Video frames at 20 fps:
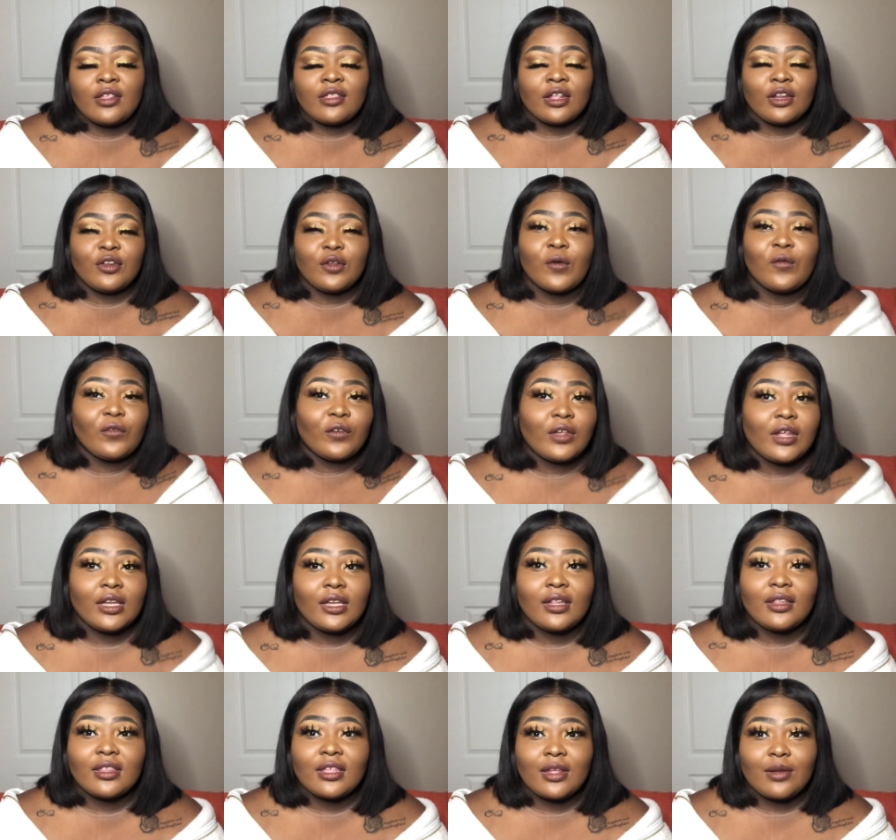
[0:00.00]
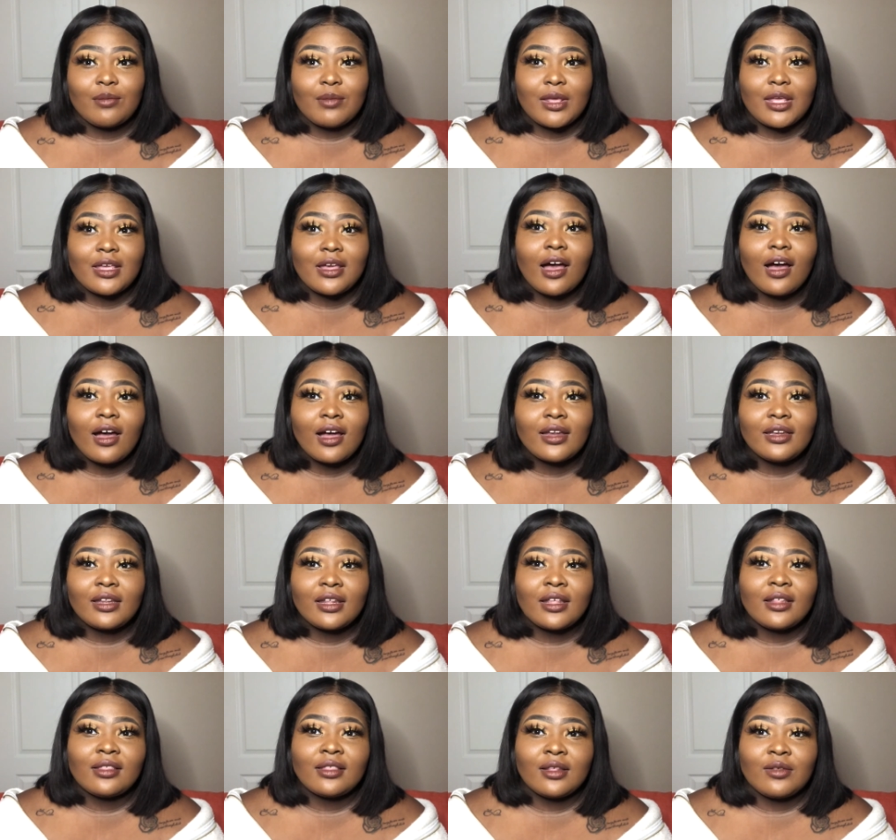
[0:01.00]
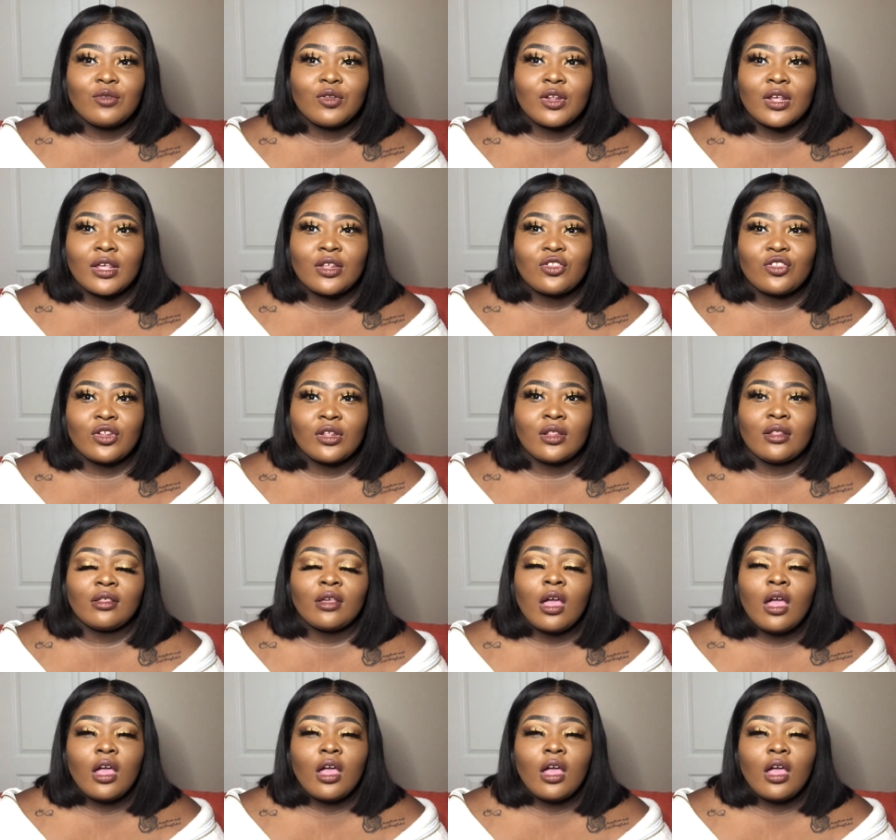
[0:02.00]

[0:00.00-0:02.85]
And don't forget to send me content suggestions